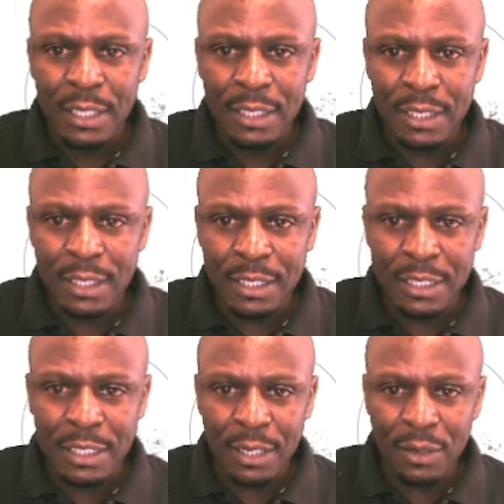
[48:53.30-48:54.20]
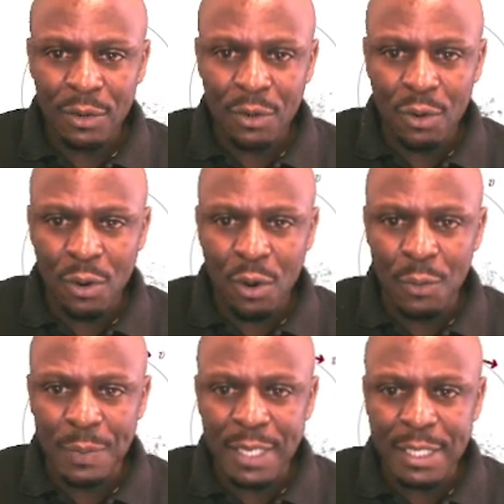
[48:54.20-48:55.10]
this is an
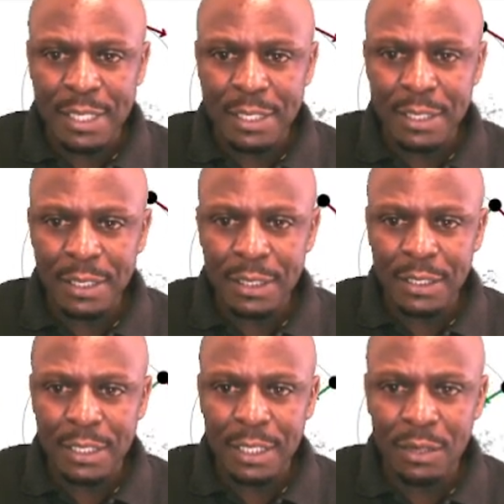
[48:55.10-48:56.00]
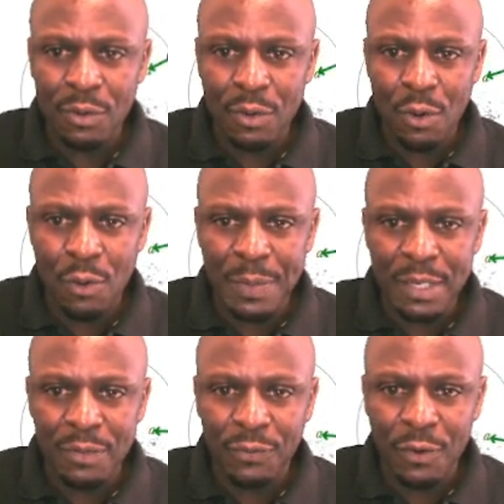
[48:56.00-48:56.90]
orbit. This is an
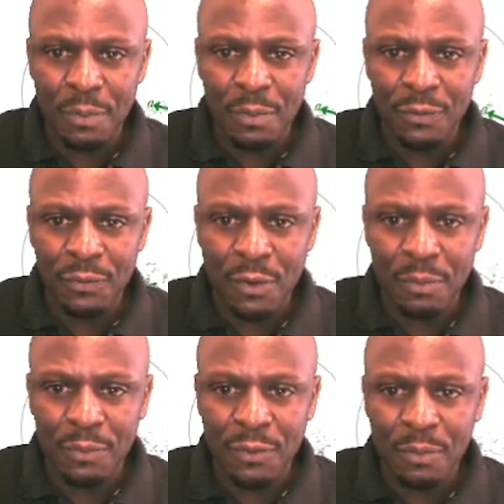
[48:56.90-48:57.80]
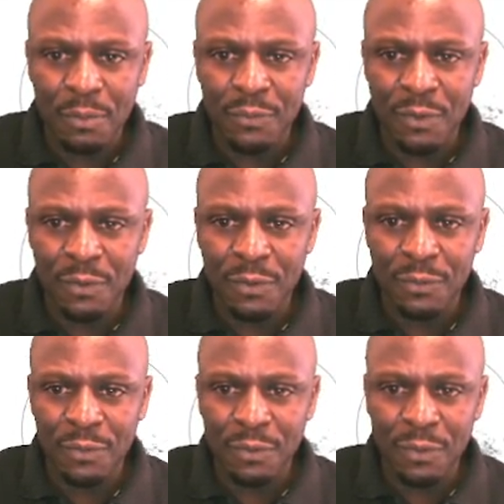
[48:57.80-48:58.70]
orbit from from from for for
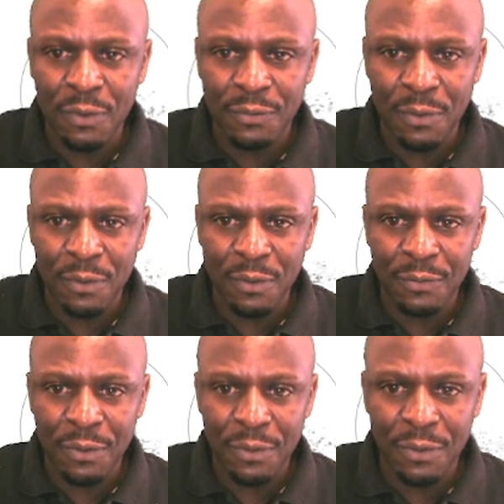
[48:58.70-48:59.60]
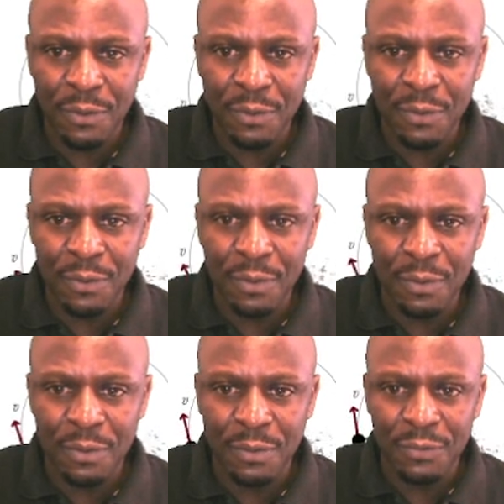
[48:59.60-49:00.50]
for for for, for
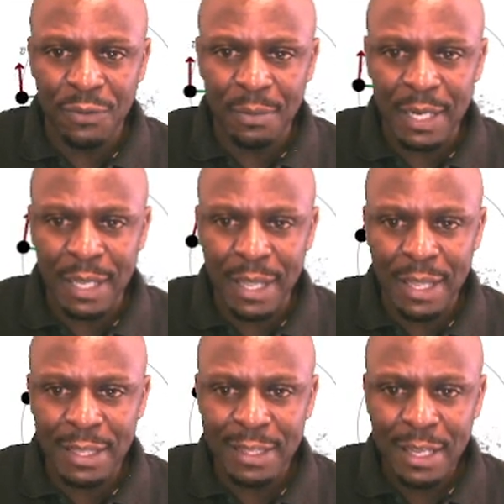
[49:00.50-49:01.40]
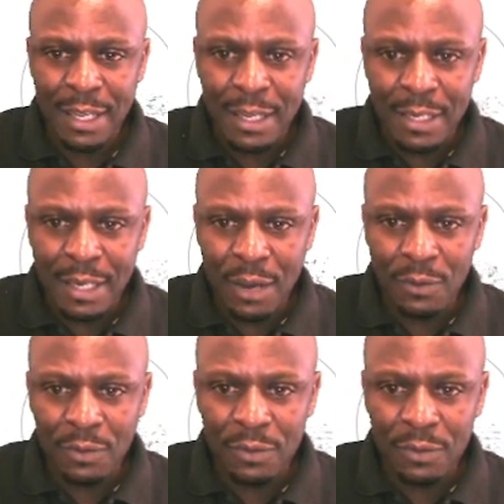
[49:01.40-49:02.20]
from the Earth. Now,